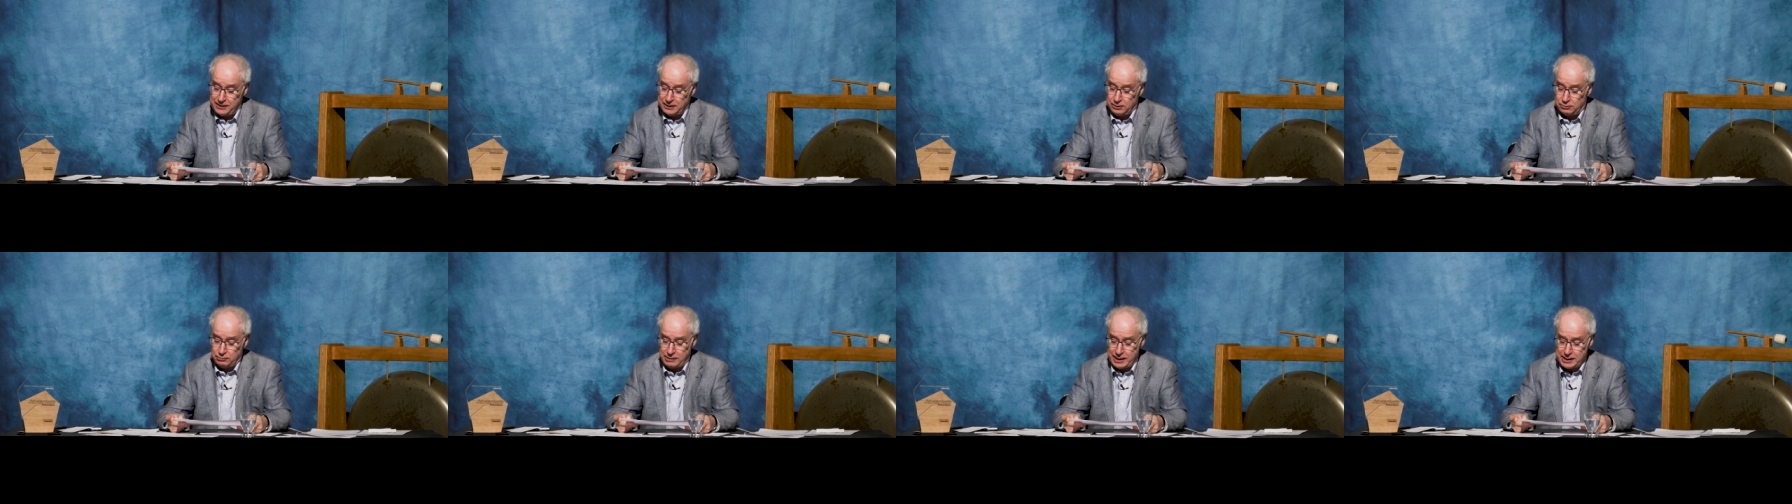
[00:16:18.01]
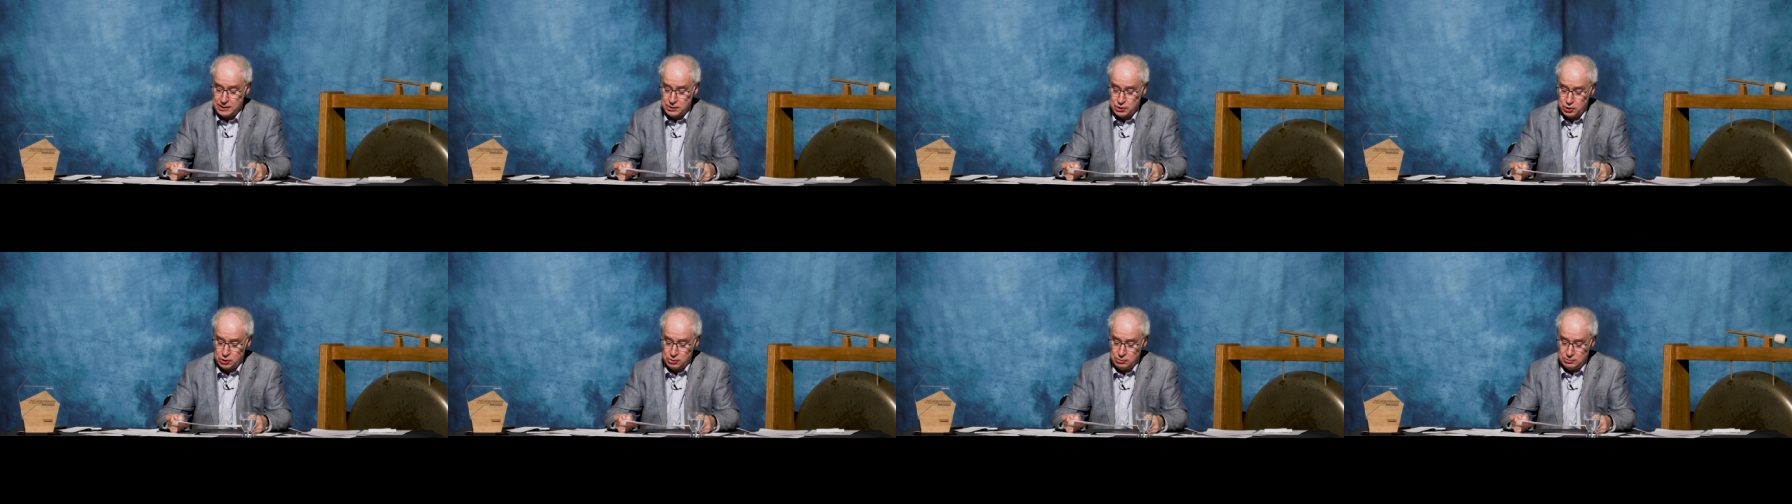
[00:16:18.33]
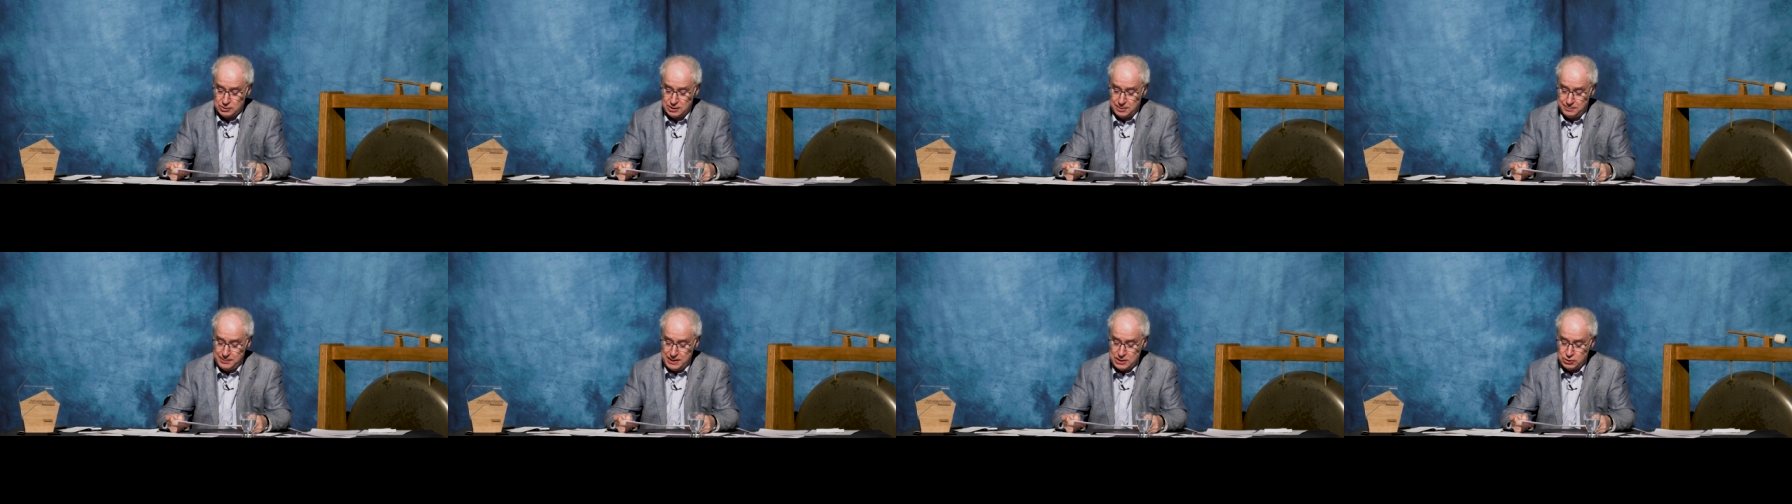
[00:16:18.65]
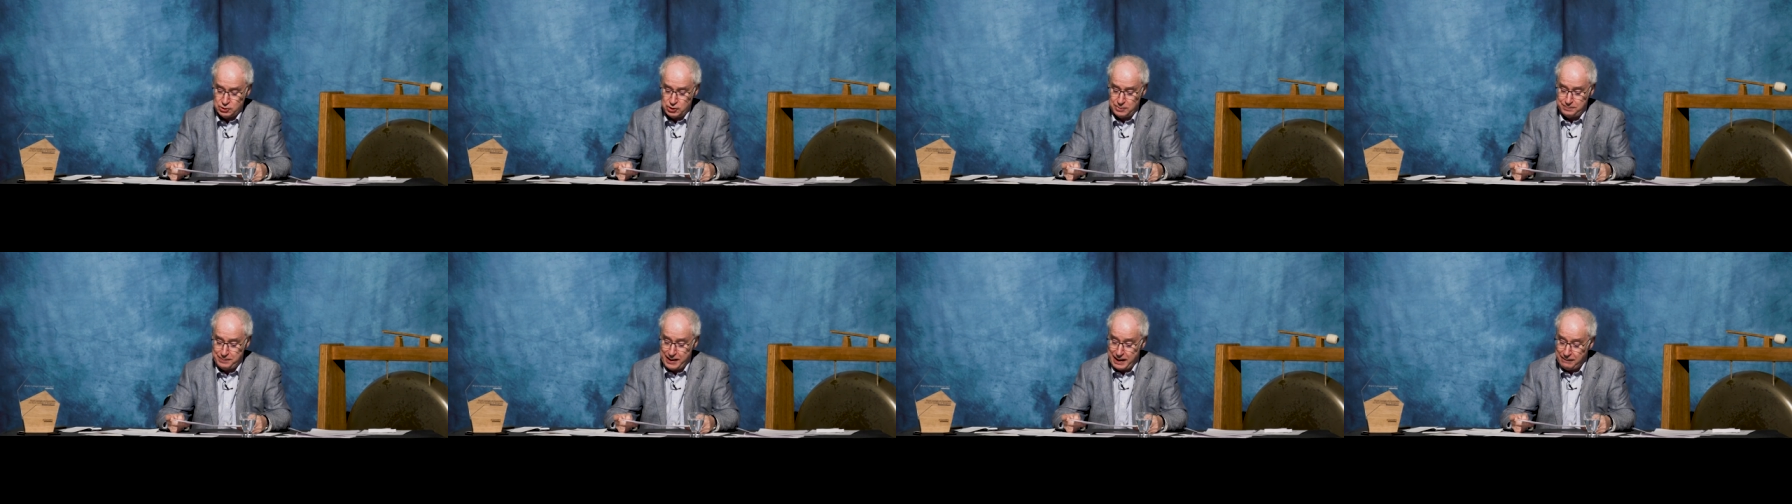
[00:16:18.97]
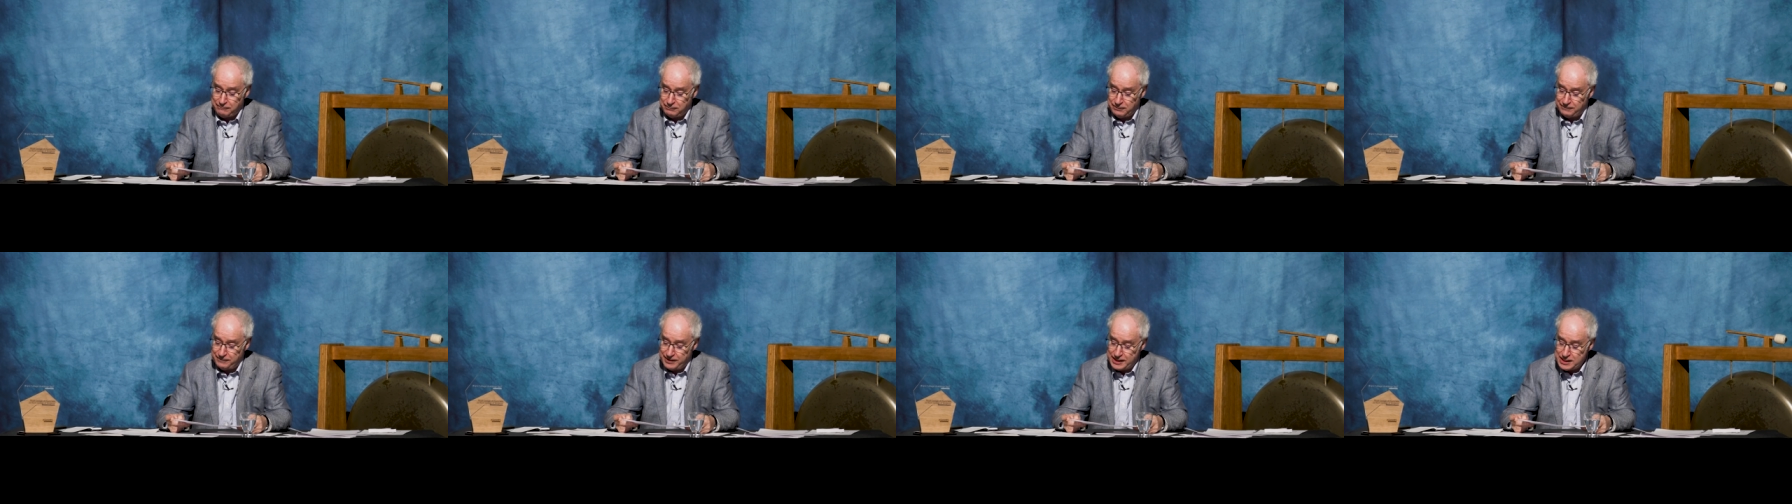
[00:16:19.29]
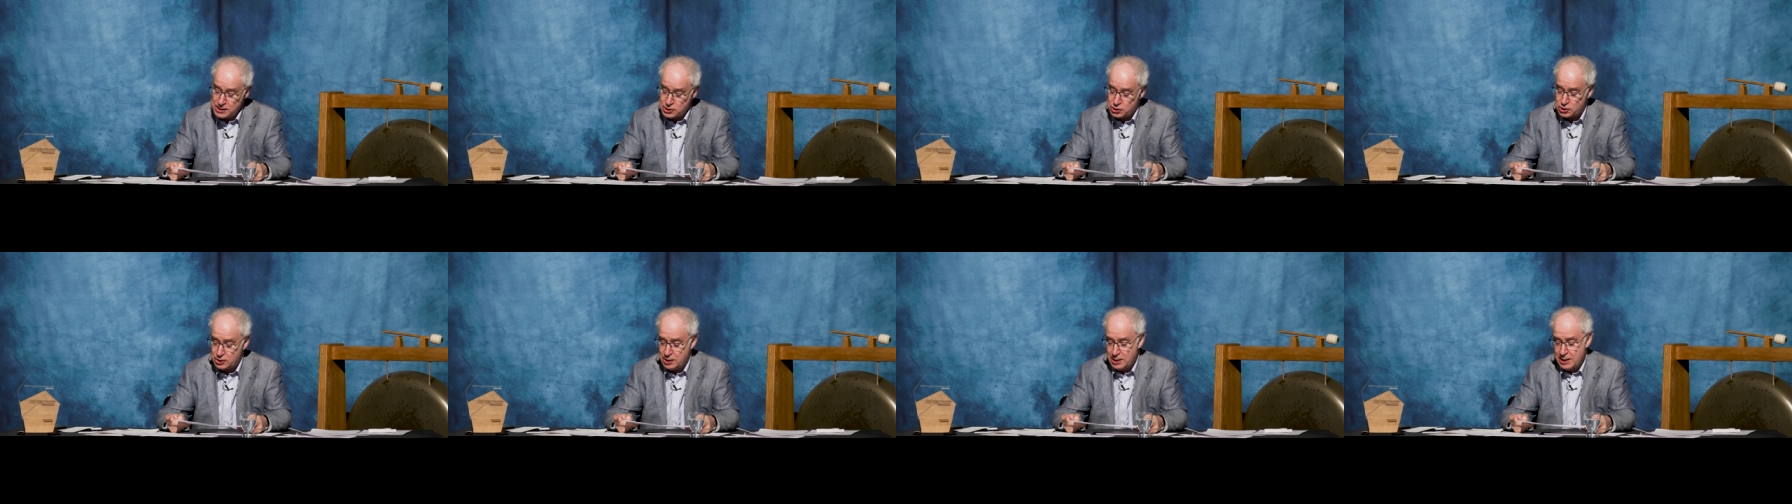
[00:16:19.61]
and Grand Duke Dmitry
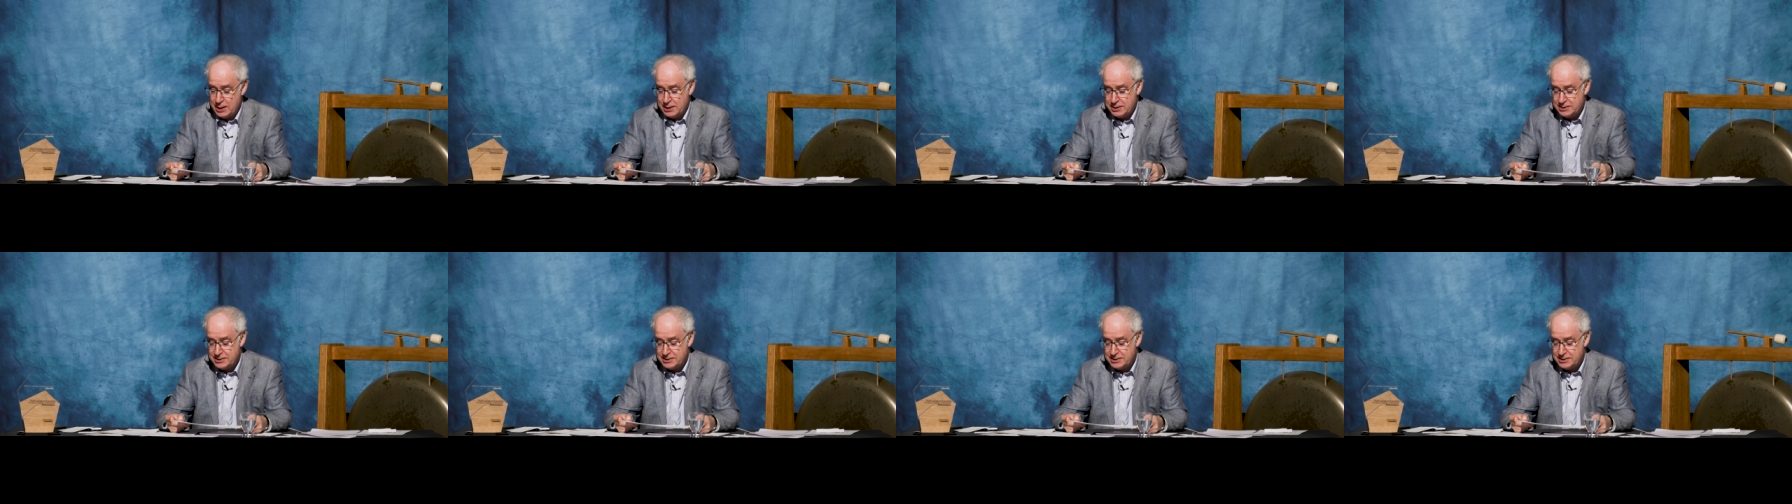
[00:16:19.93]
Pavlovich